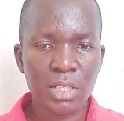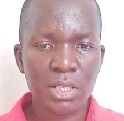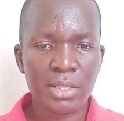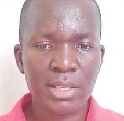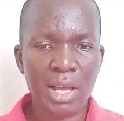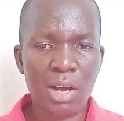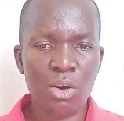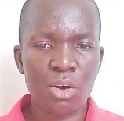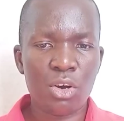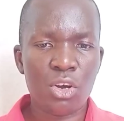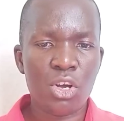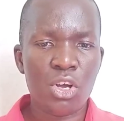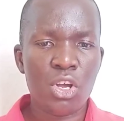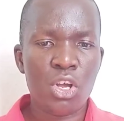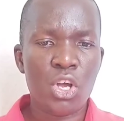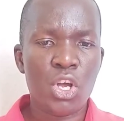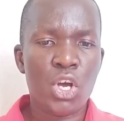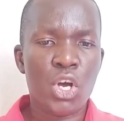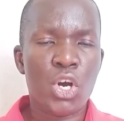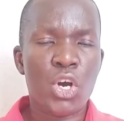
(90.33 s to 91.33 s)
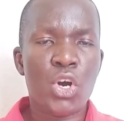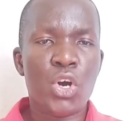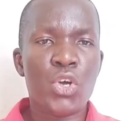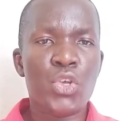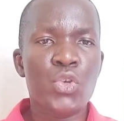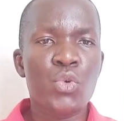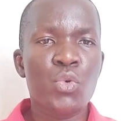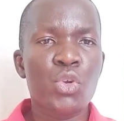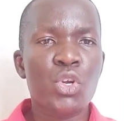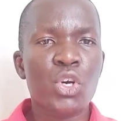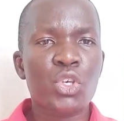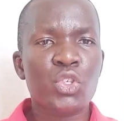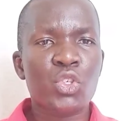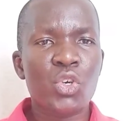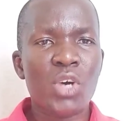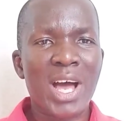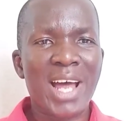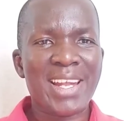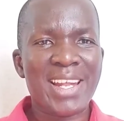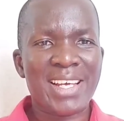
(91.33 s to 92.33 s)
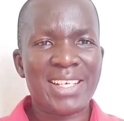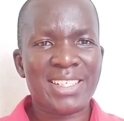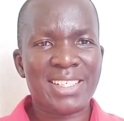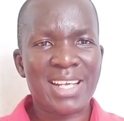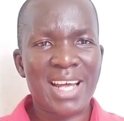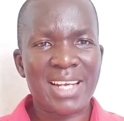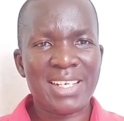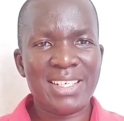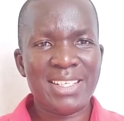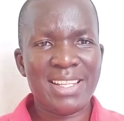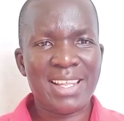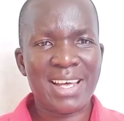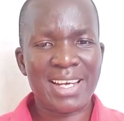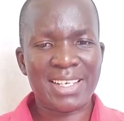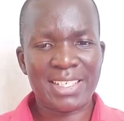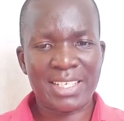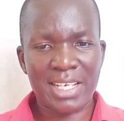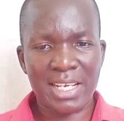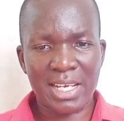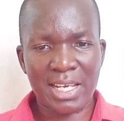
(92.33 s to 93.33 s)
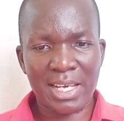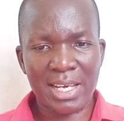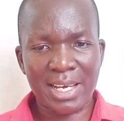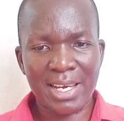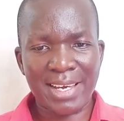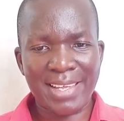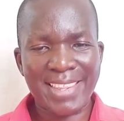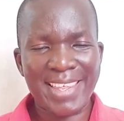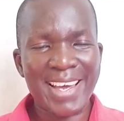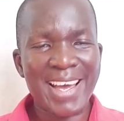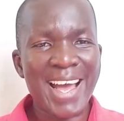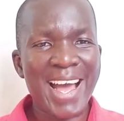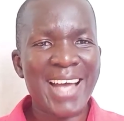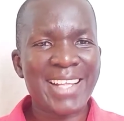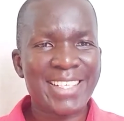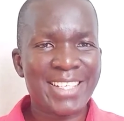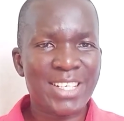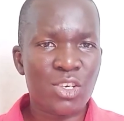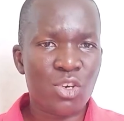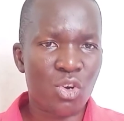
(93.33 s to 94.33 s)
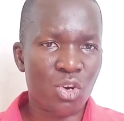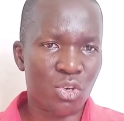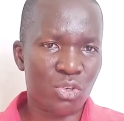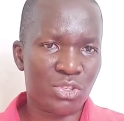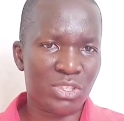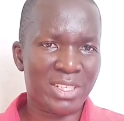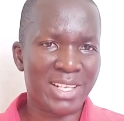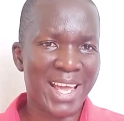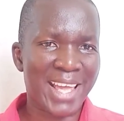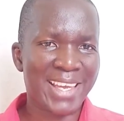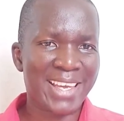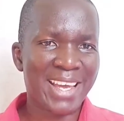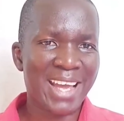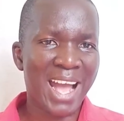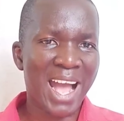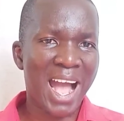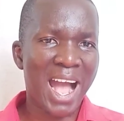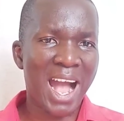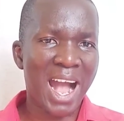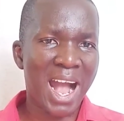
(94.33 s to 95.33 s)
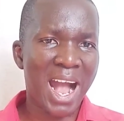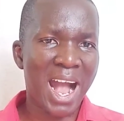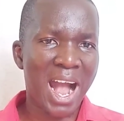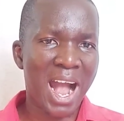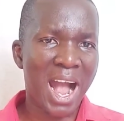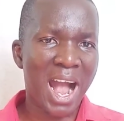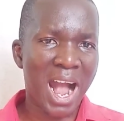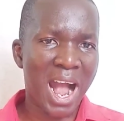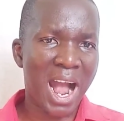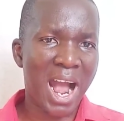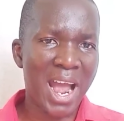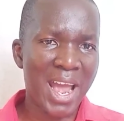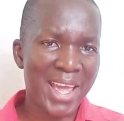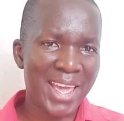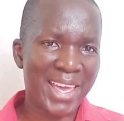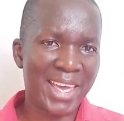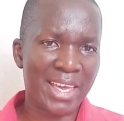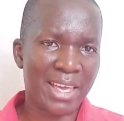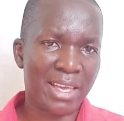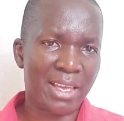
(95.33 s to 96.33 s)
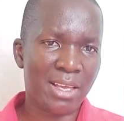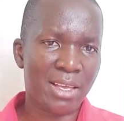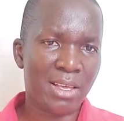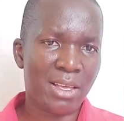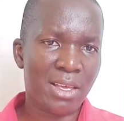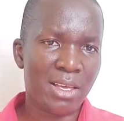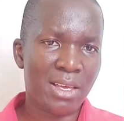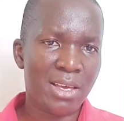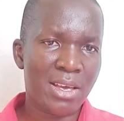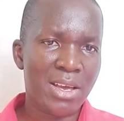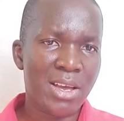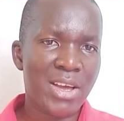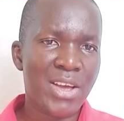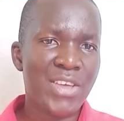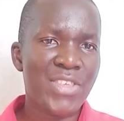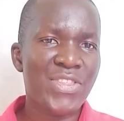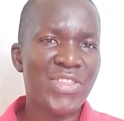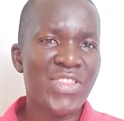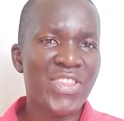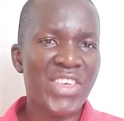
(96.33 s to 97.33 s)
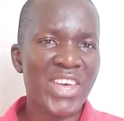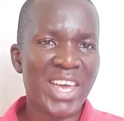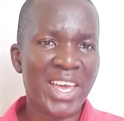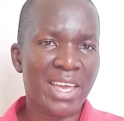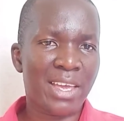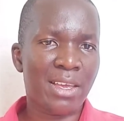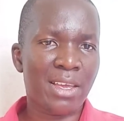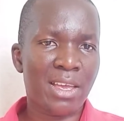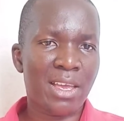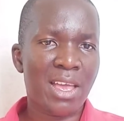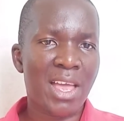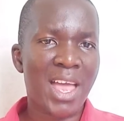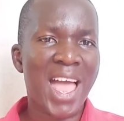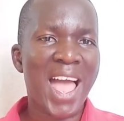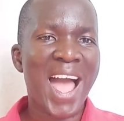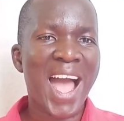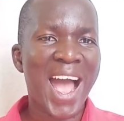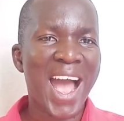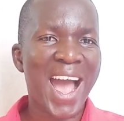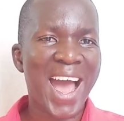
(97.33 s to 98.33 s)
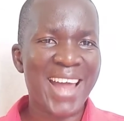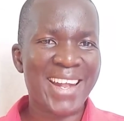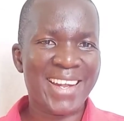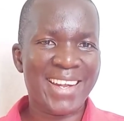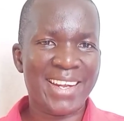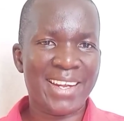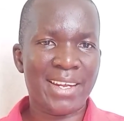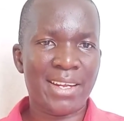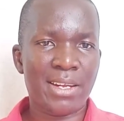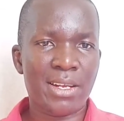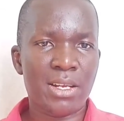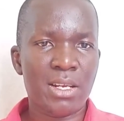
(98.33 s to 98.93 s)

Now, you will also understand that the articles like a, the, an